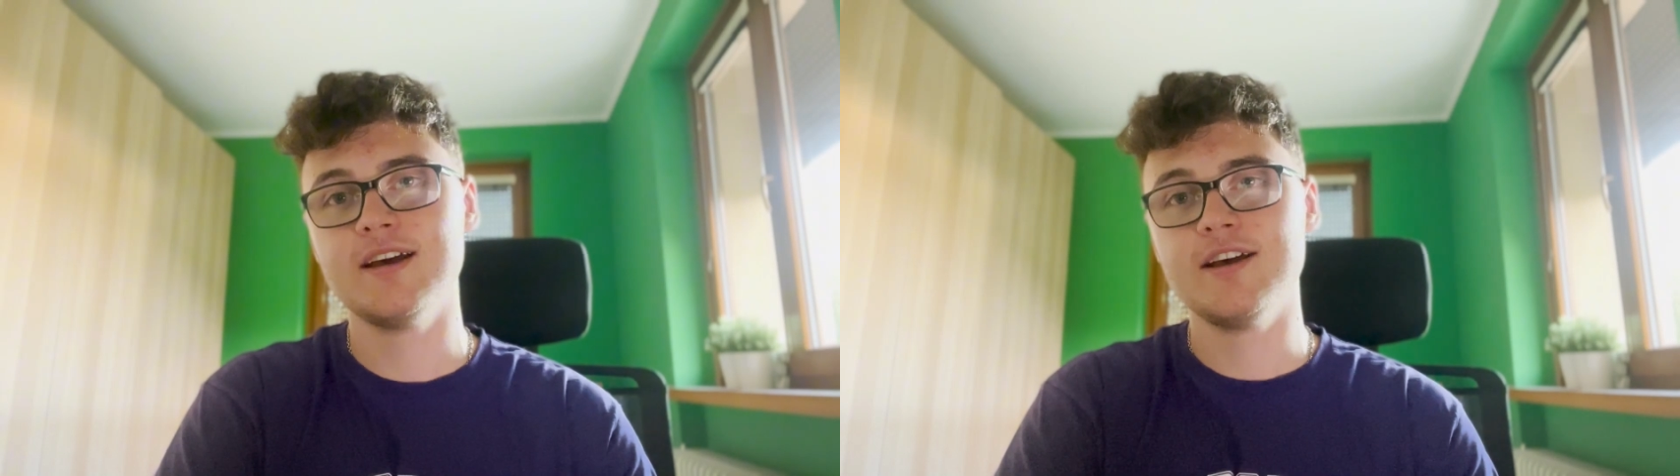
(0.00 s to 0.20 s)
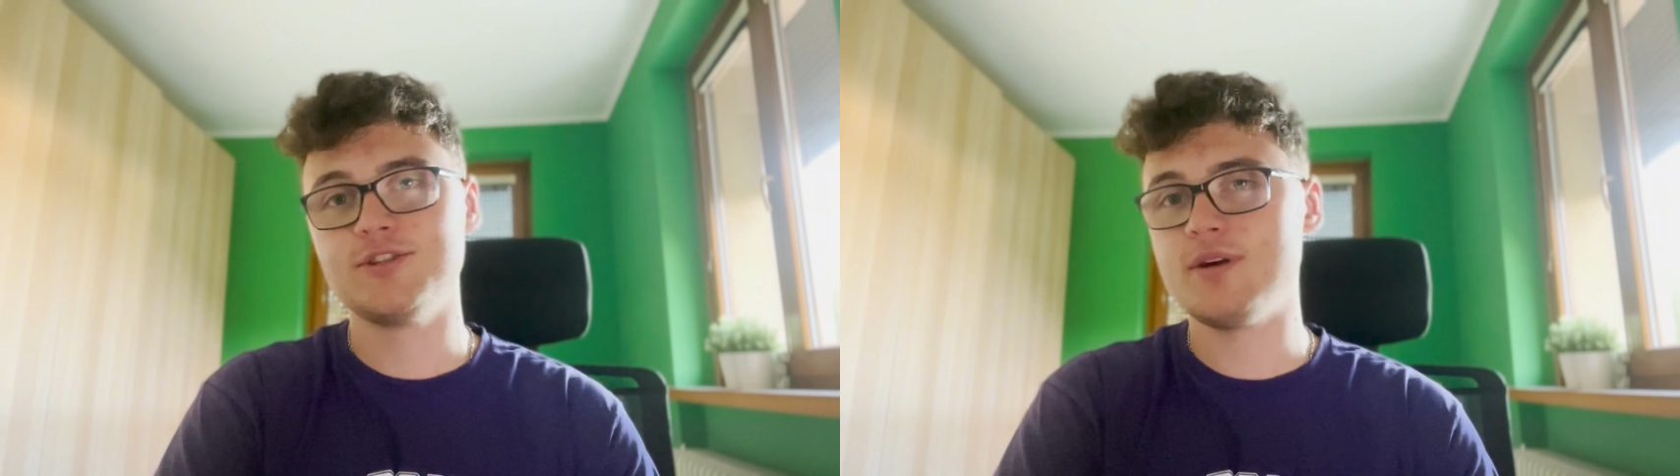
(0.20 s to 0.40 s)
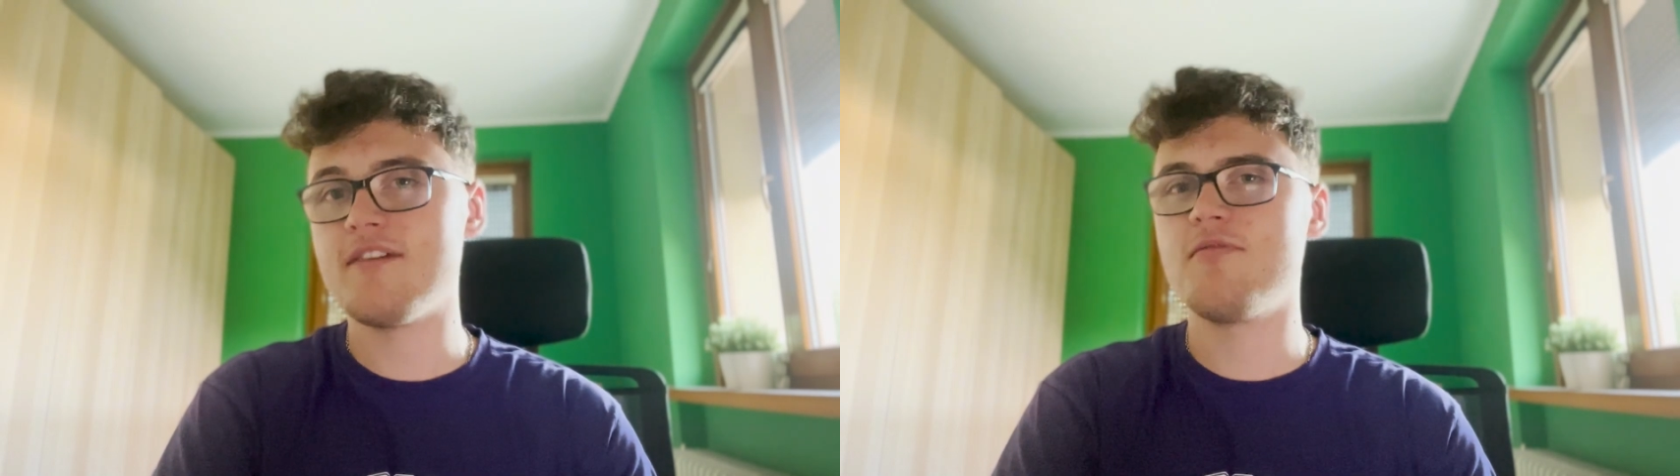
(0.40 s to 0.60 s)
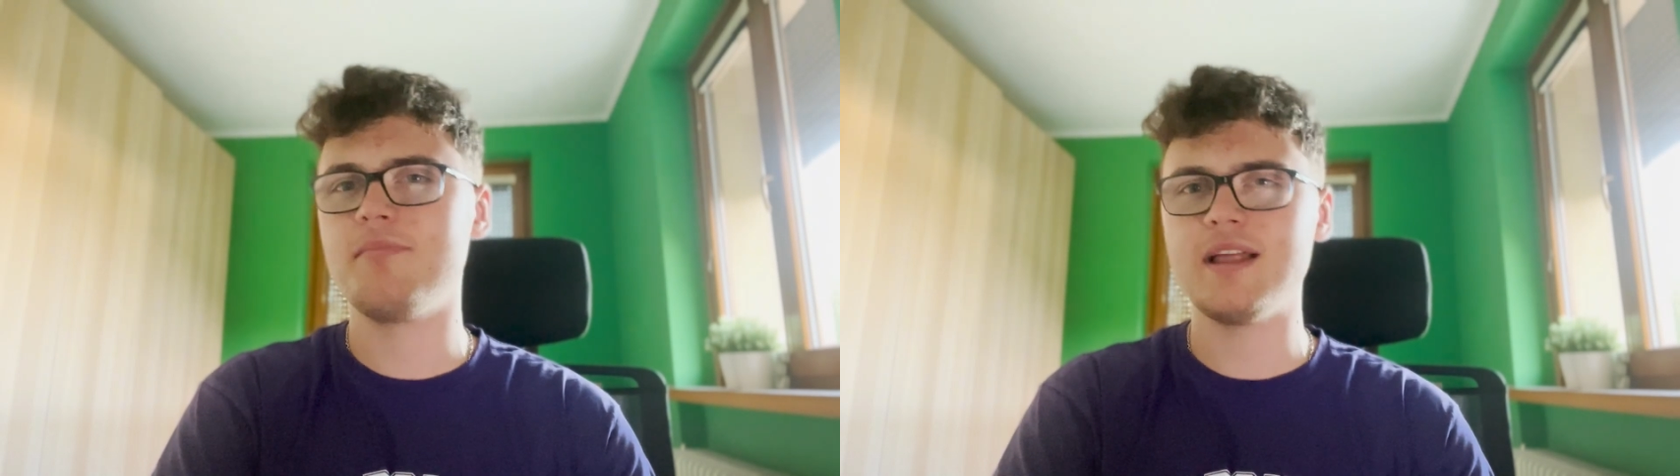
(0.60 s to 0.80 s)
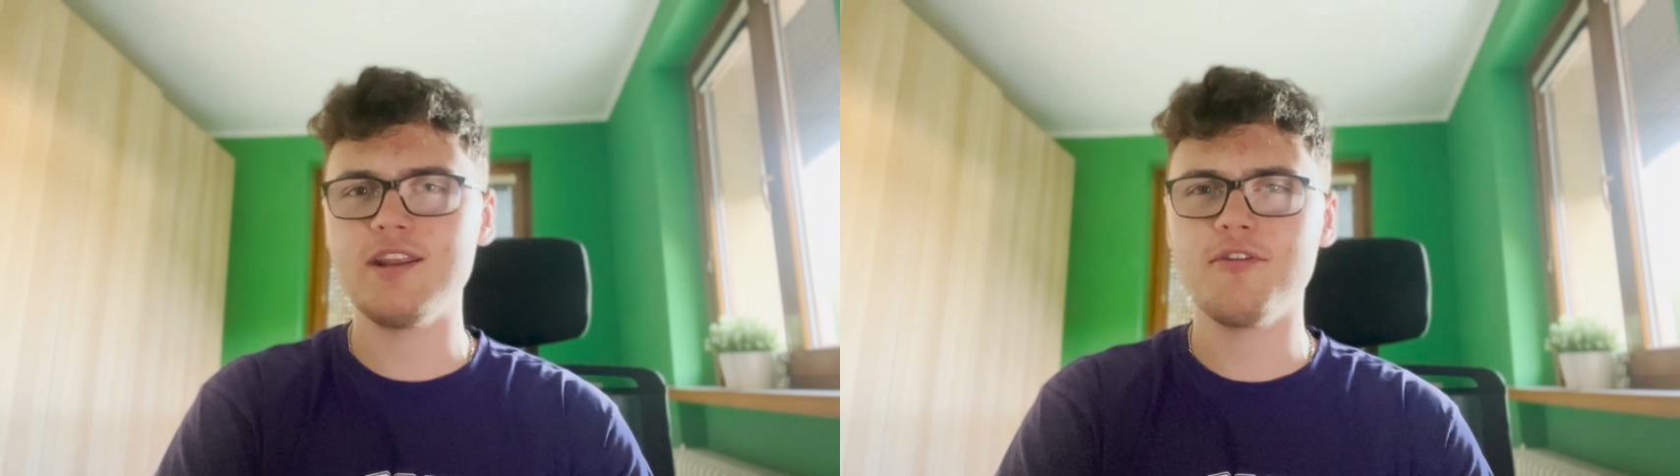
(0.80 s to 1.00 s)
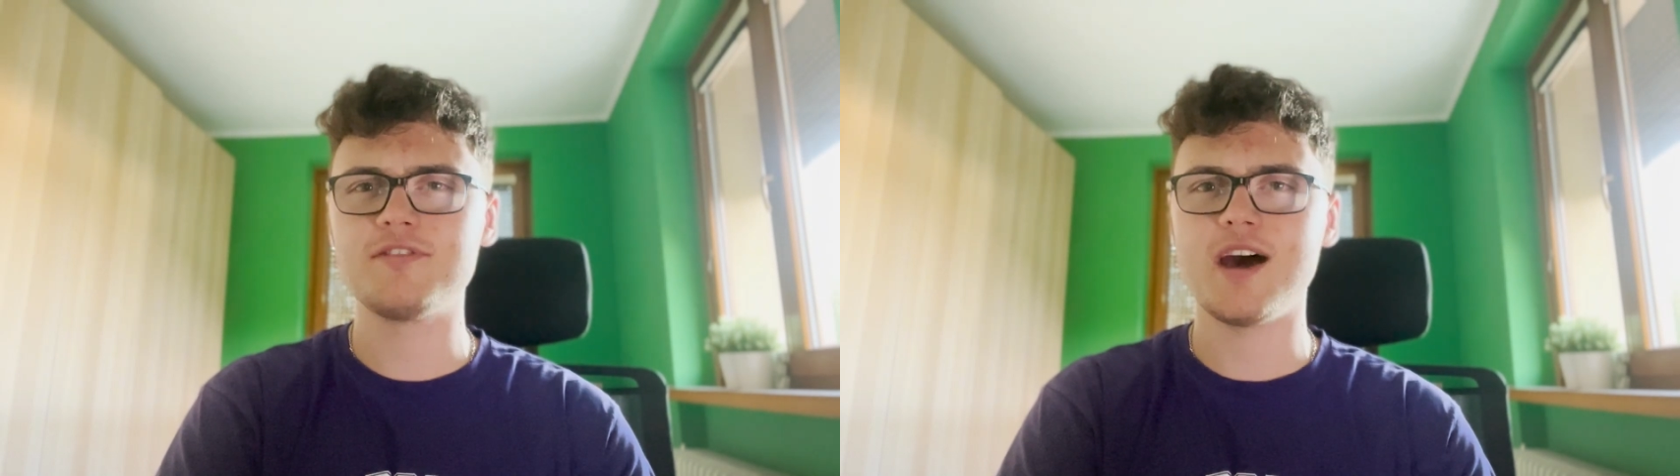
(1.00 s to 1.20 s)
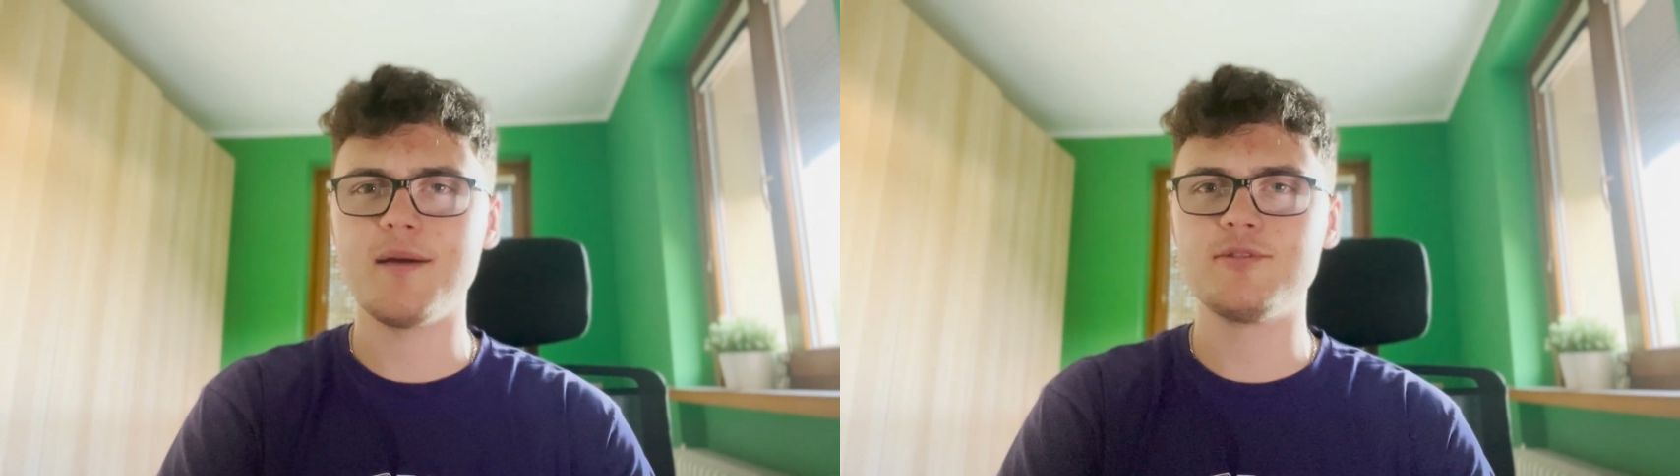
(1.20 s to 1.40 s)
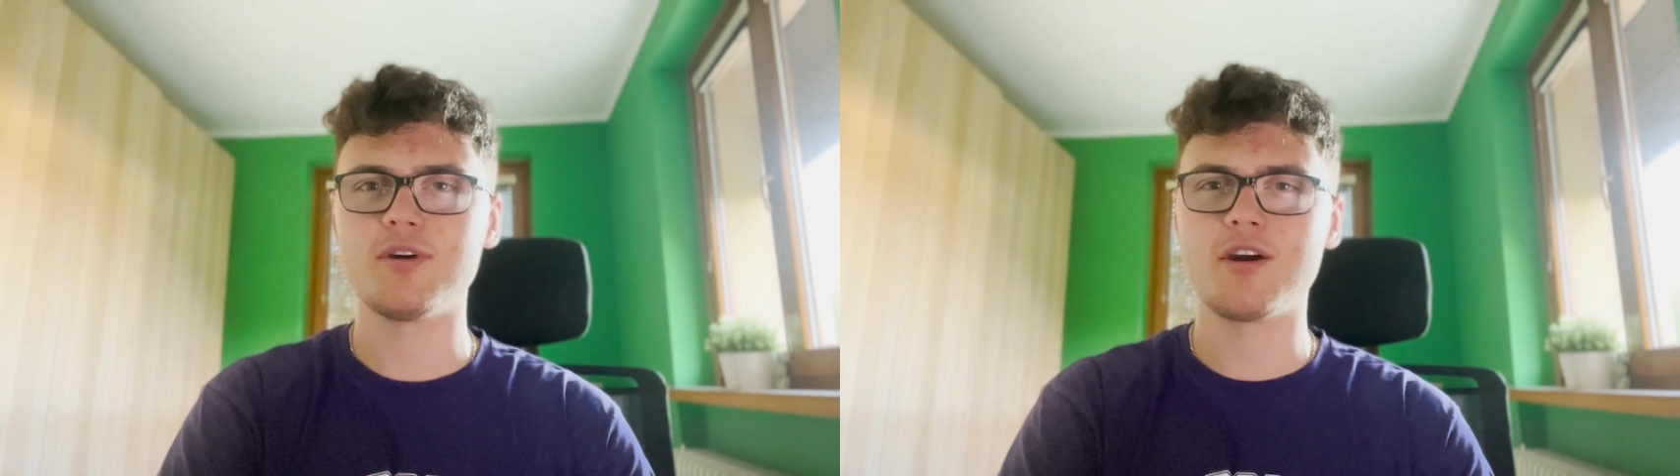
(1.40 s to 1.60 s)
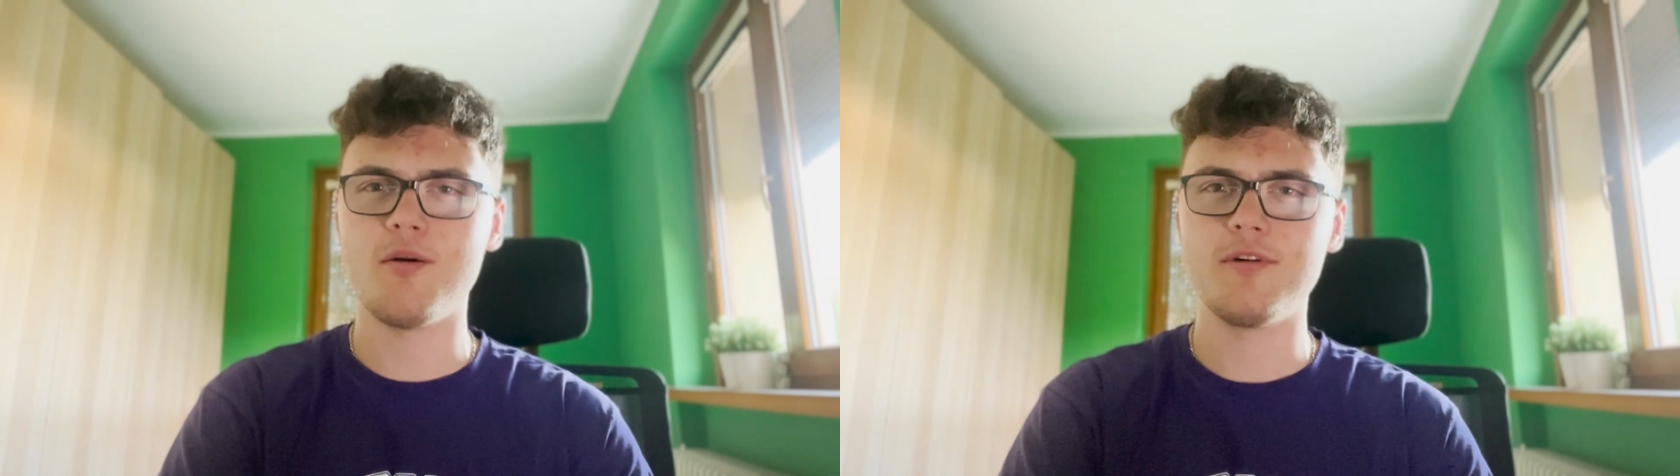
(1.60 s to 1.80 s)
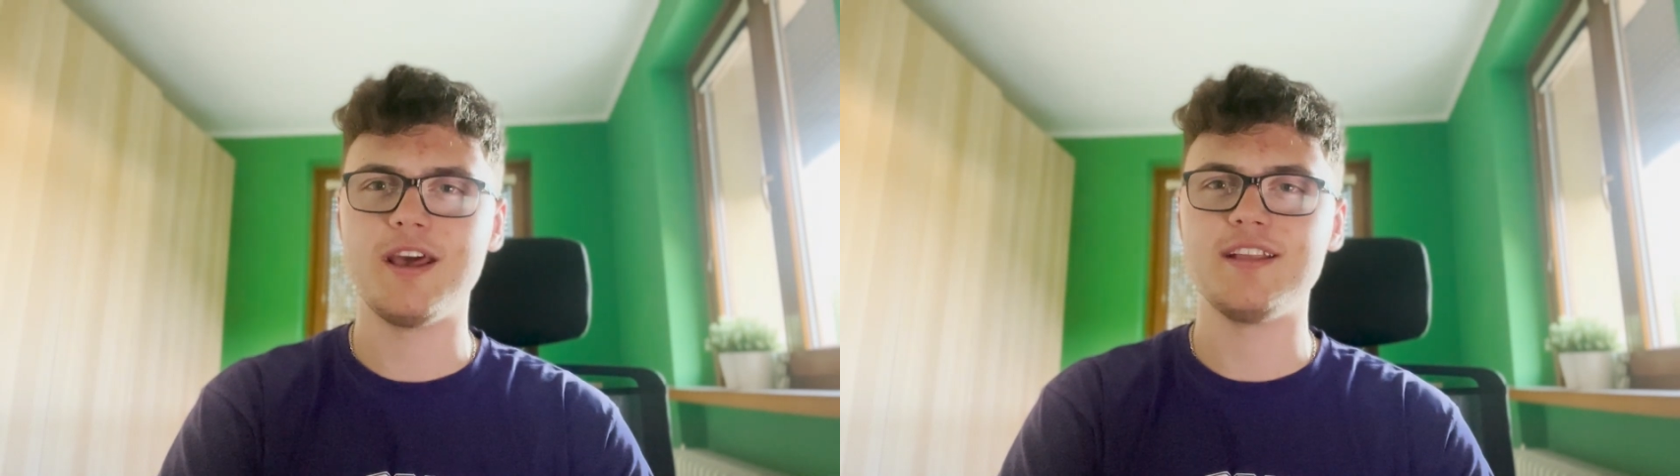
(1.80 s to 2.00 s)
so you have plenty of time to
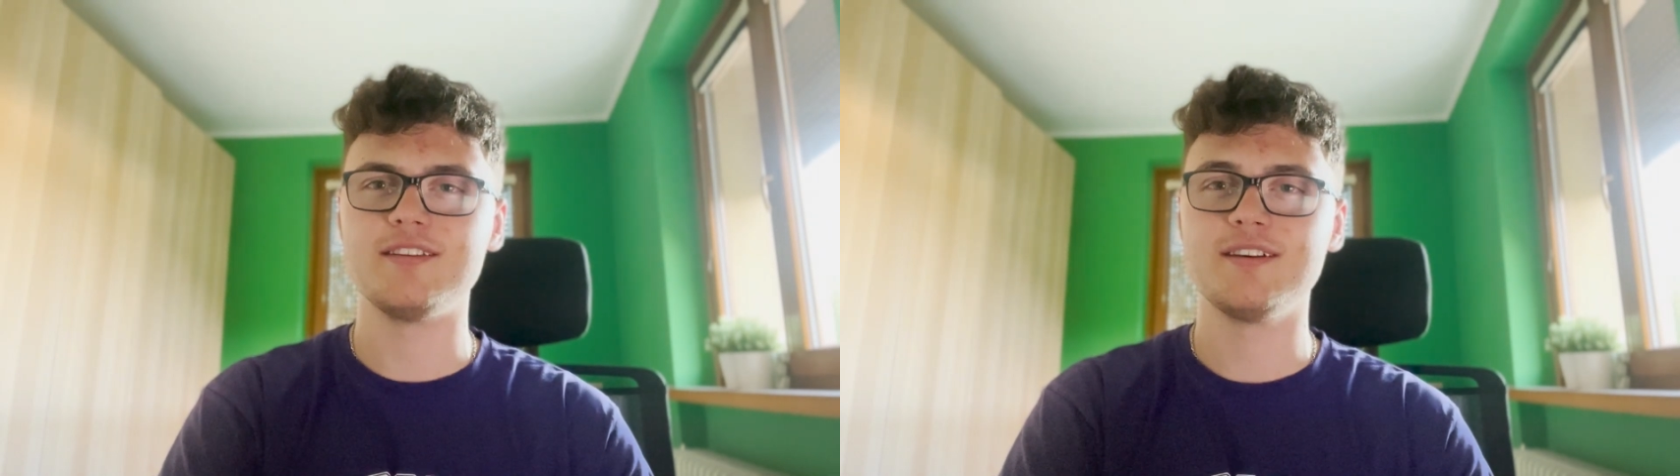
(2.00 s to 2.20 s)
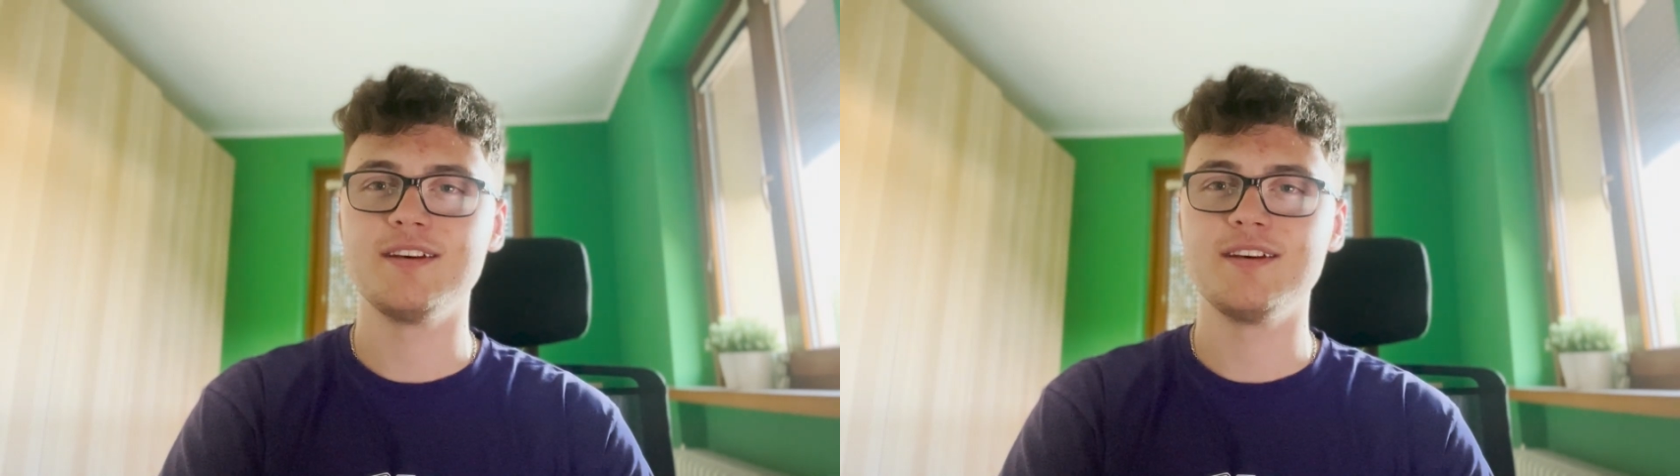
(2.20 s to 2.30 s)
accommodate,